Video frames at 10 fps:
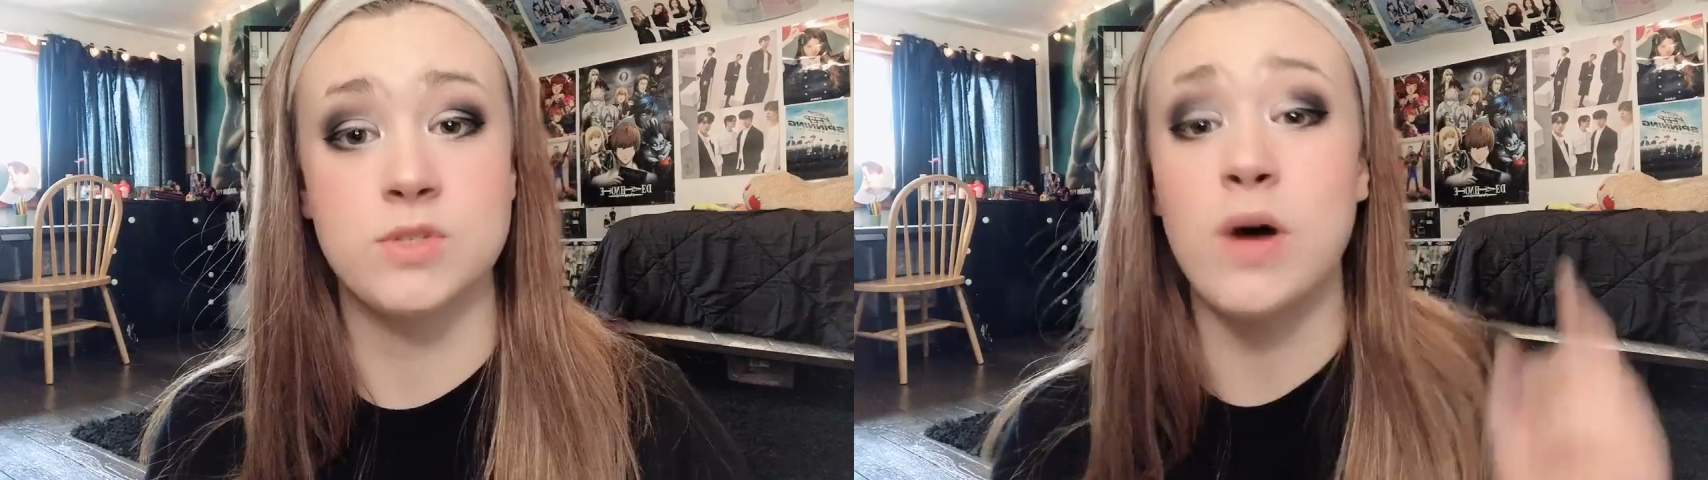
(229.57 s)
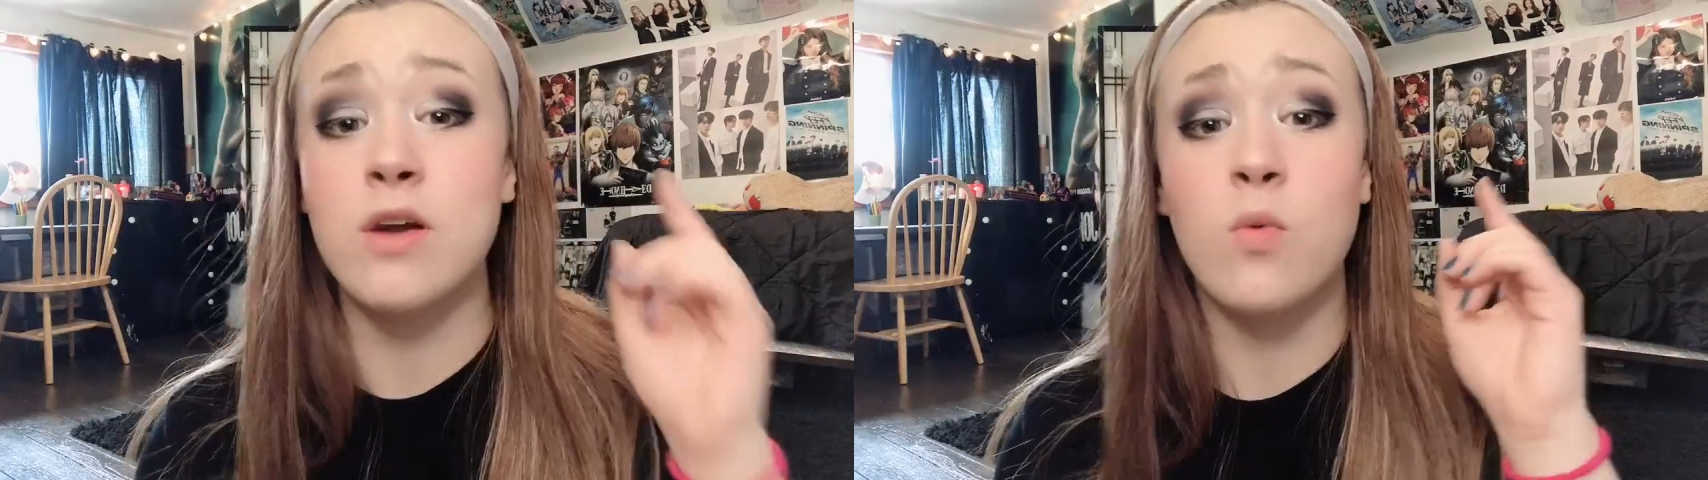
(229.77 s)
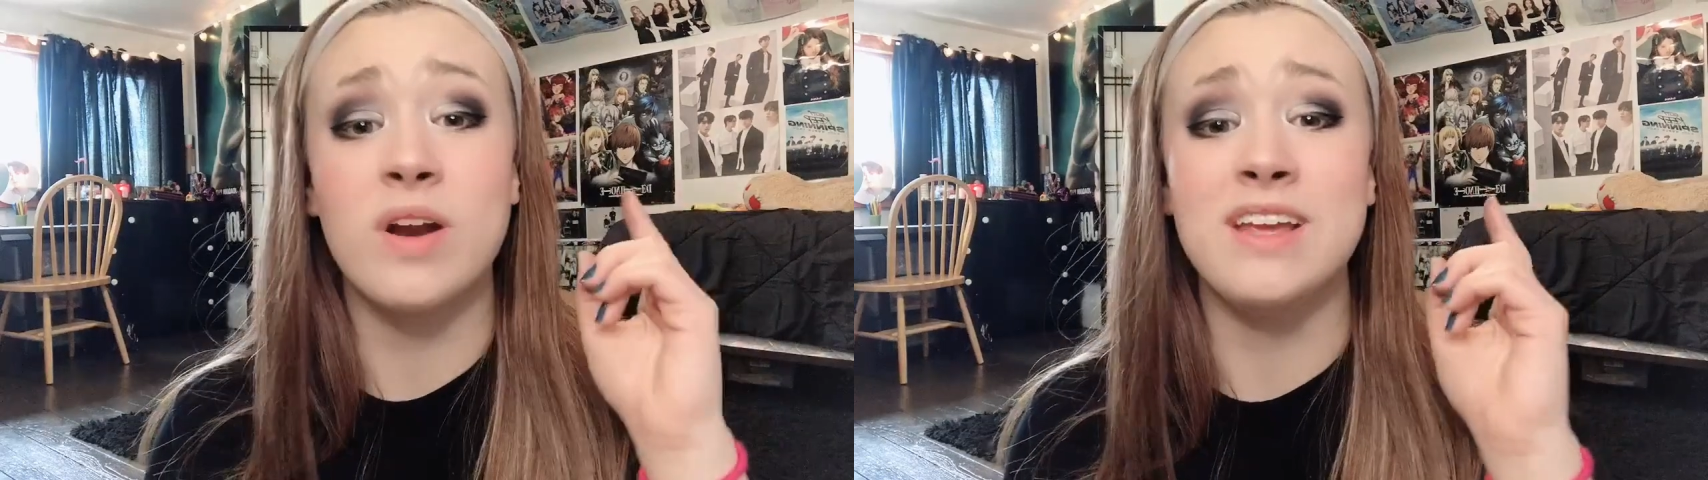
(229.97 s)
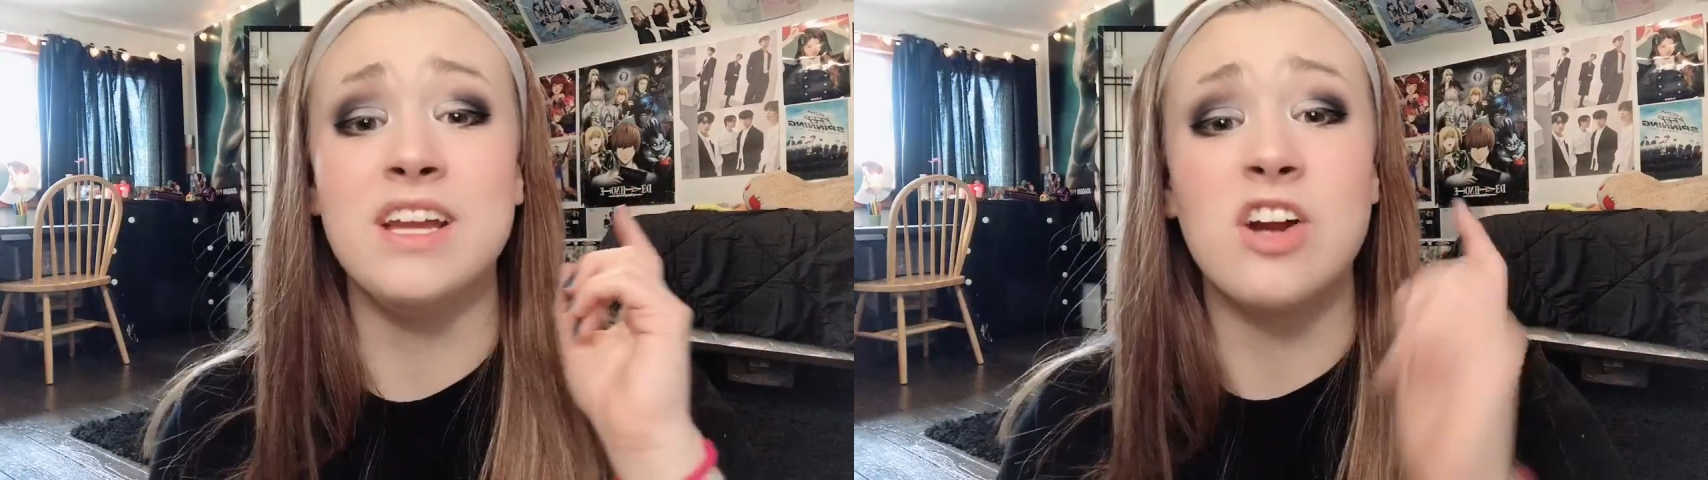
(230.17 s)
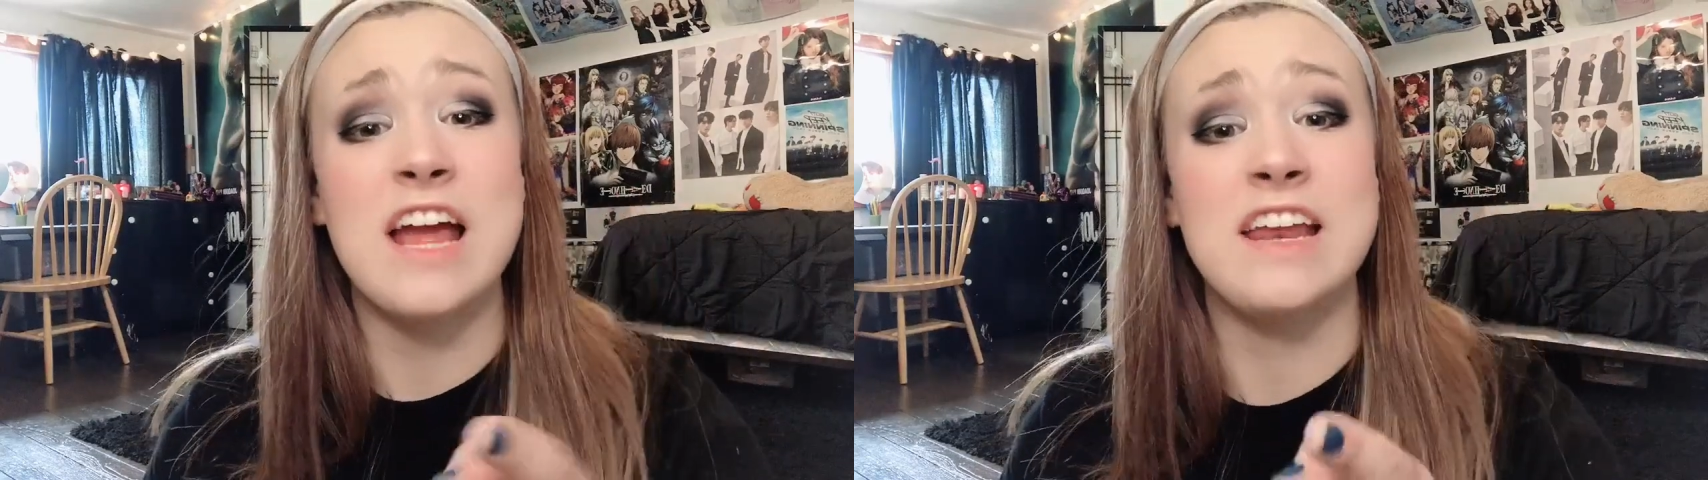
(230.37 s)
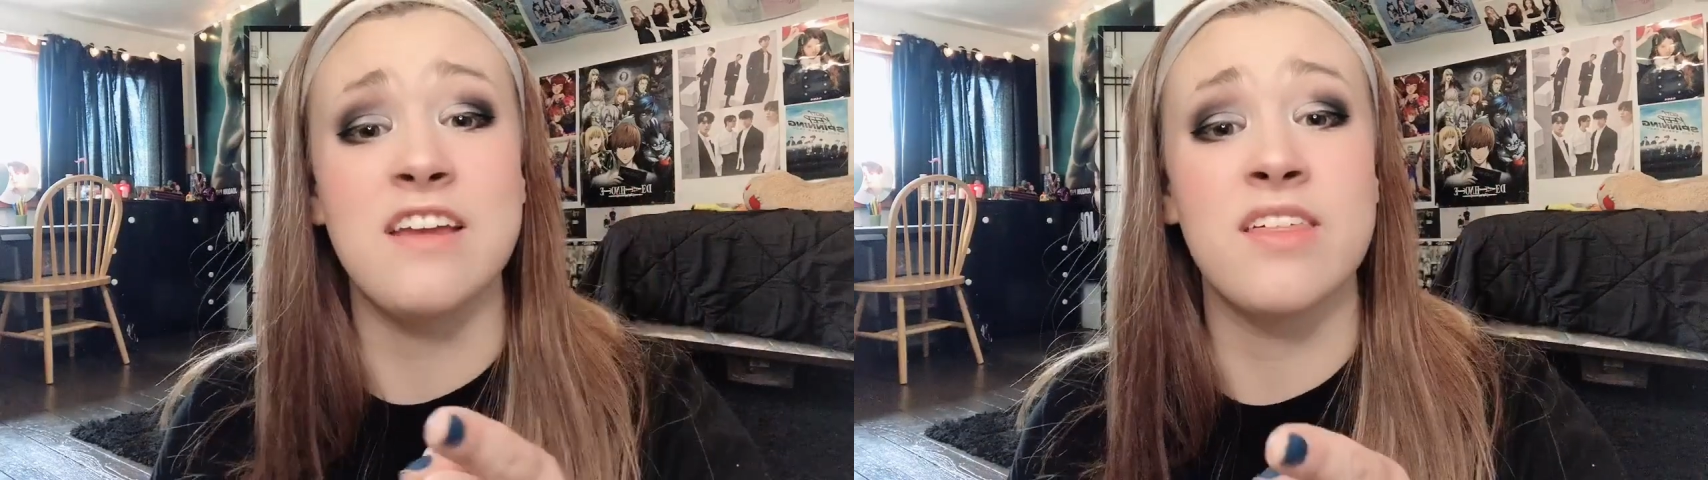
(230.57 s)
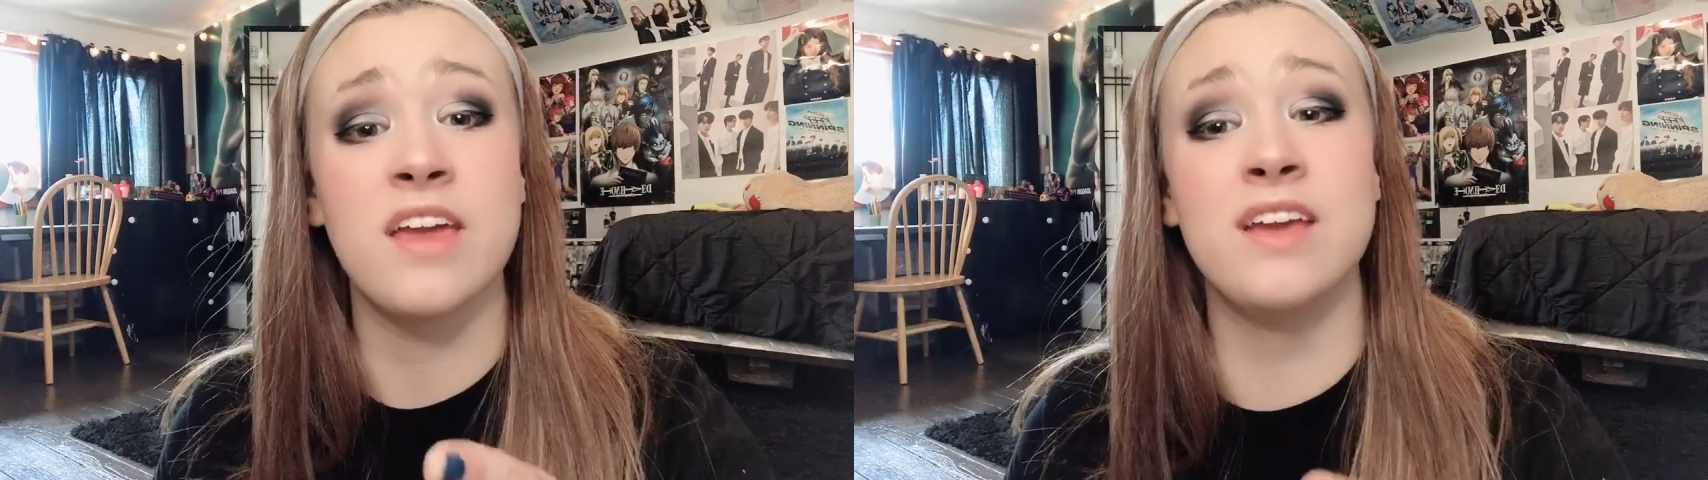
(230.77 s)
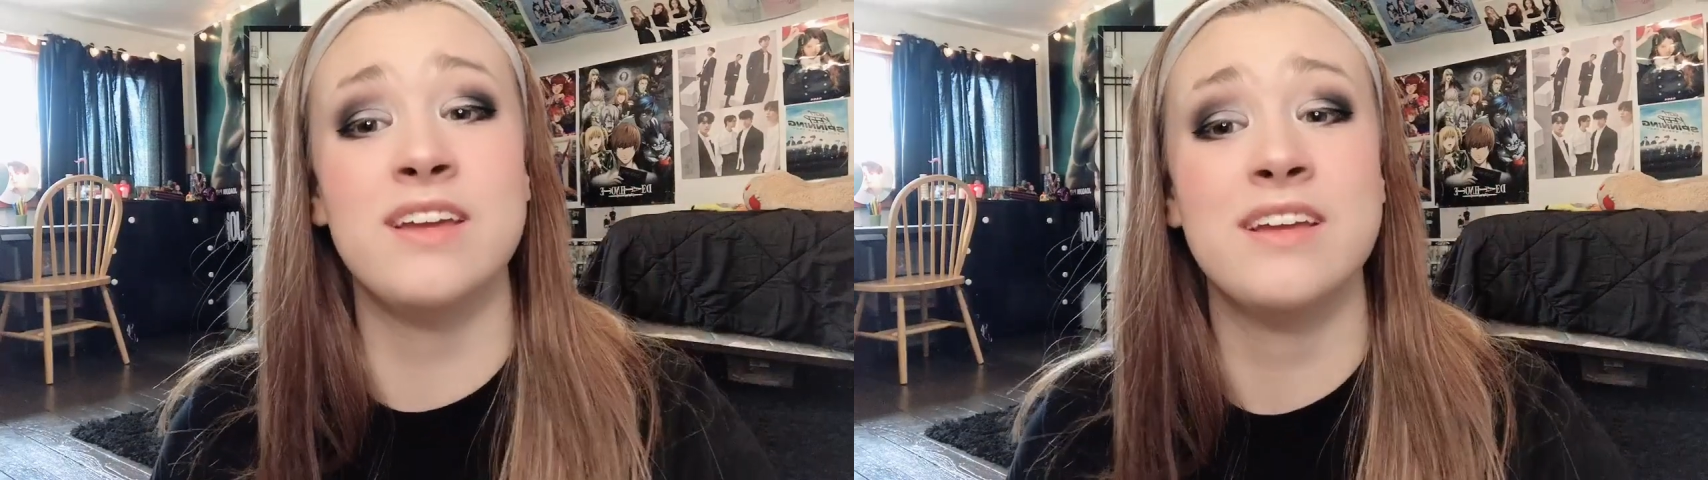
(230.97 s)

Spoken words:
so I don't want to hear anything.